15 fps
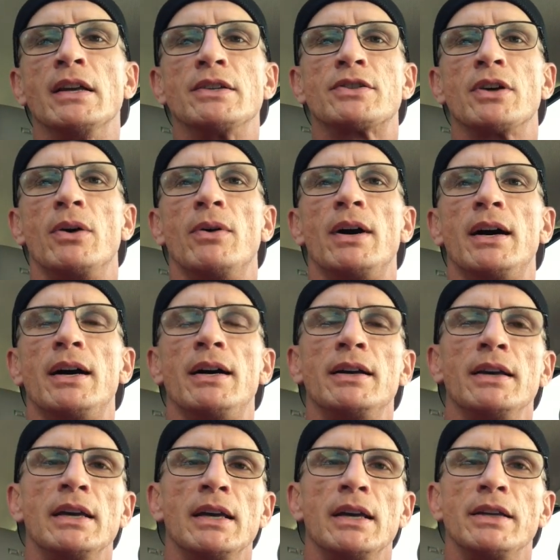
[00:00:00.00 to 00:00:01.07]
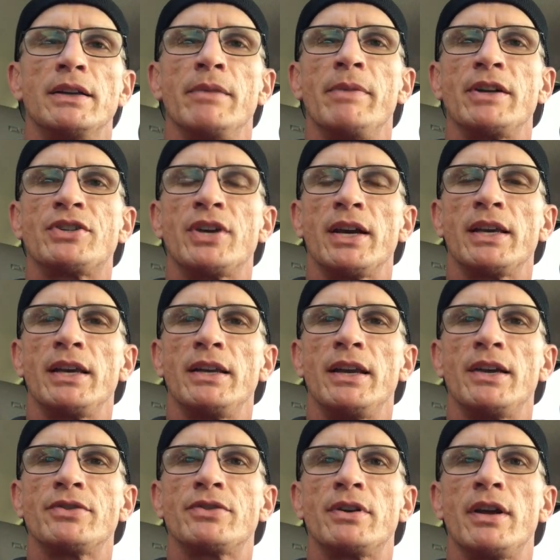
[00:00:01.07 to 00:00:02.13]
so did my check-in
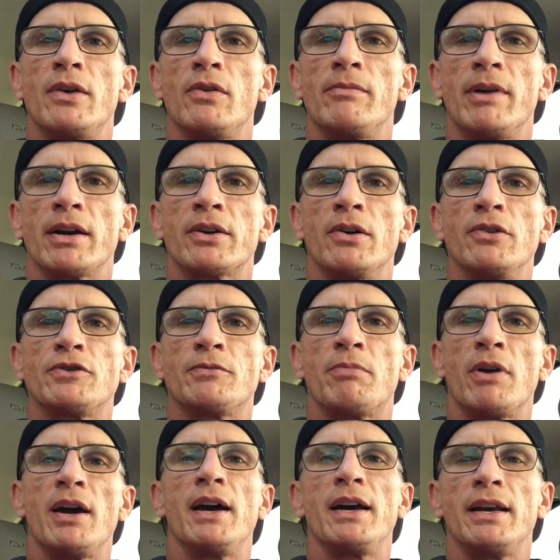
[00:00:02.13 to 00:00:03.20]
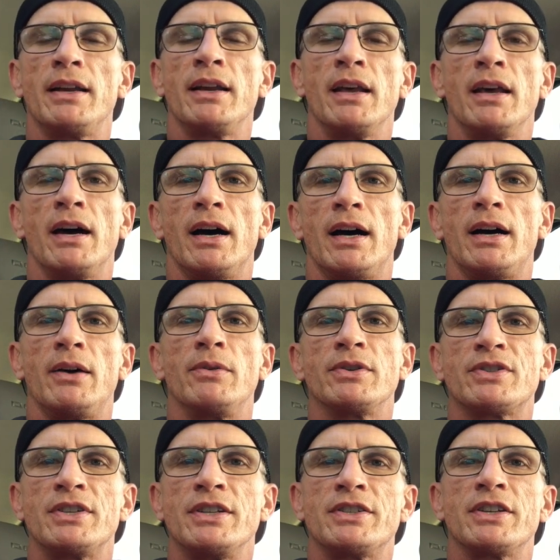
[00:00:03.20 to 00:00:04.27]
yesterday with my coach Brian
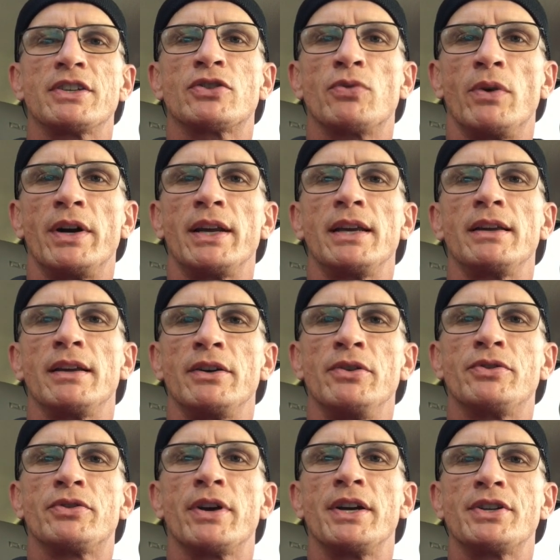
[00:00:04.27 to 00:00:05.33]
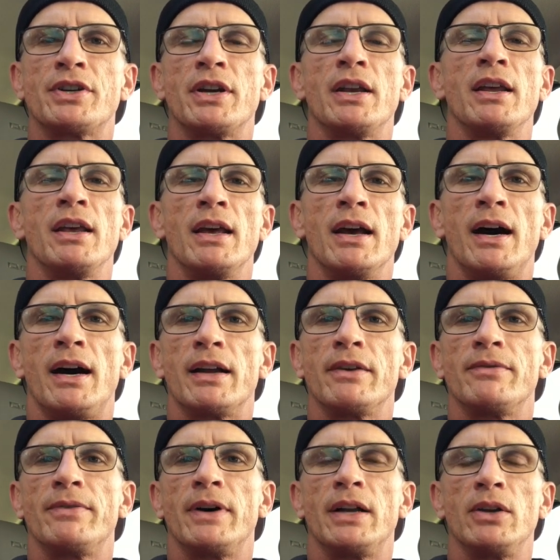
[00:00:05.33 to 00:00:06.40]
with C620 Nutrition out
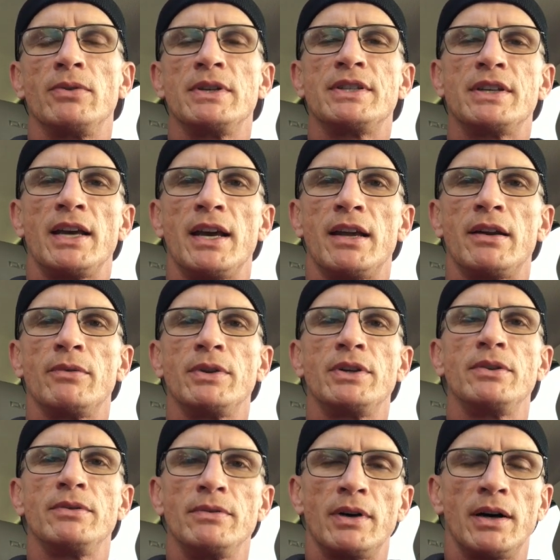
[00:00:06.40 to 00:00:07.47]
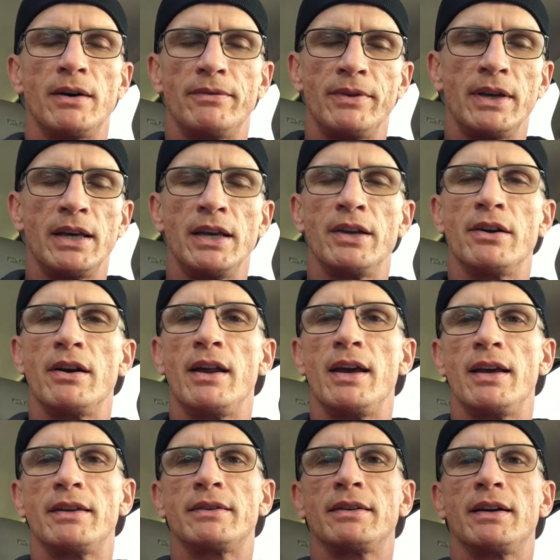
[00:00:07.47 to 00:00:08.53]
of Louisiana. We do via
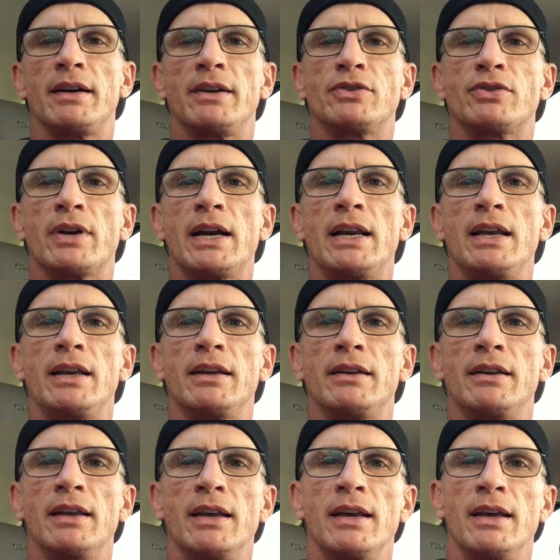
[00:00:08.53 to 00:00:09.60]
internet training, and